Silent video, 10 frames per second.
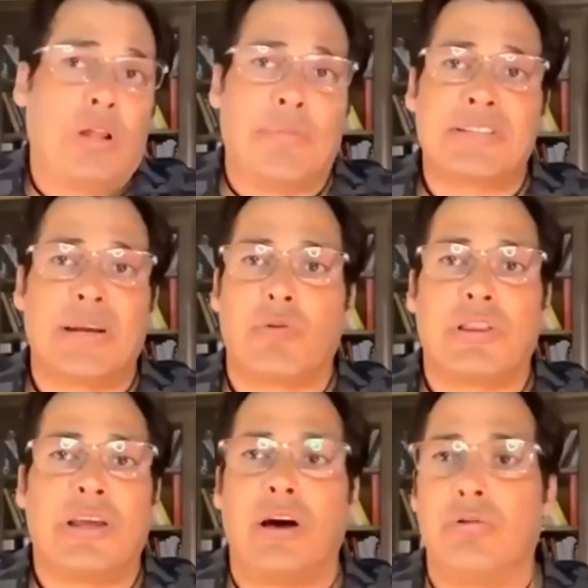I'm not saying we're
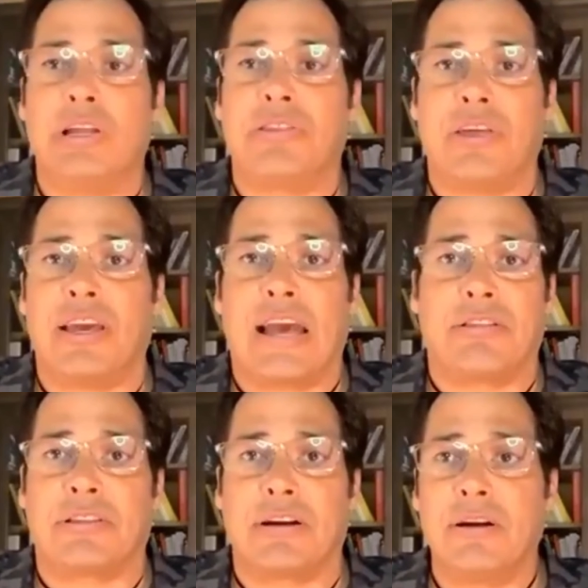the only thing
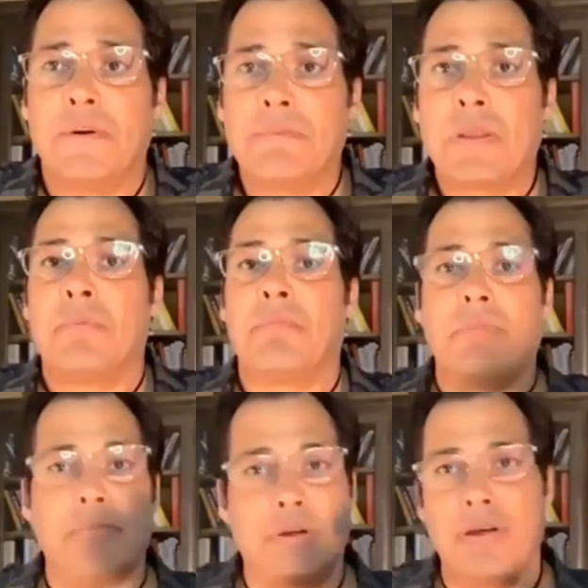out there.
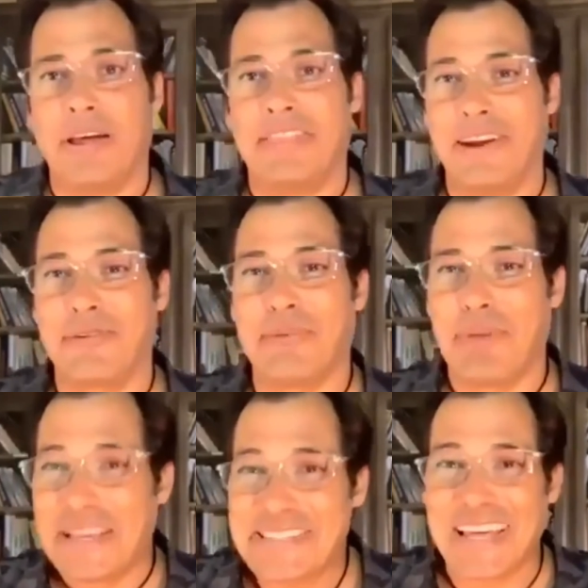I think we're the
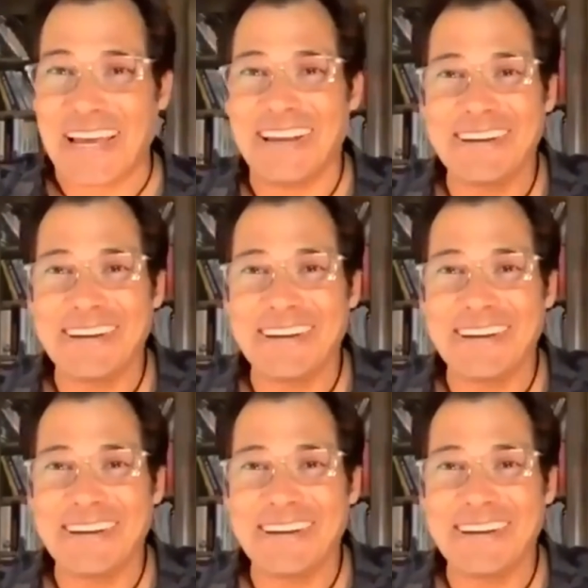best thing,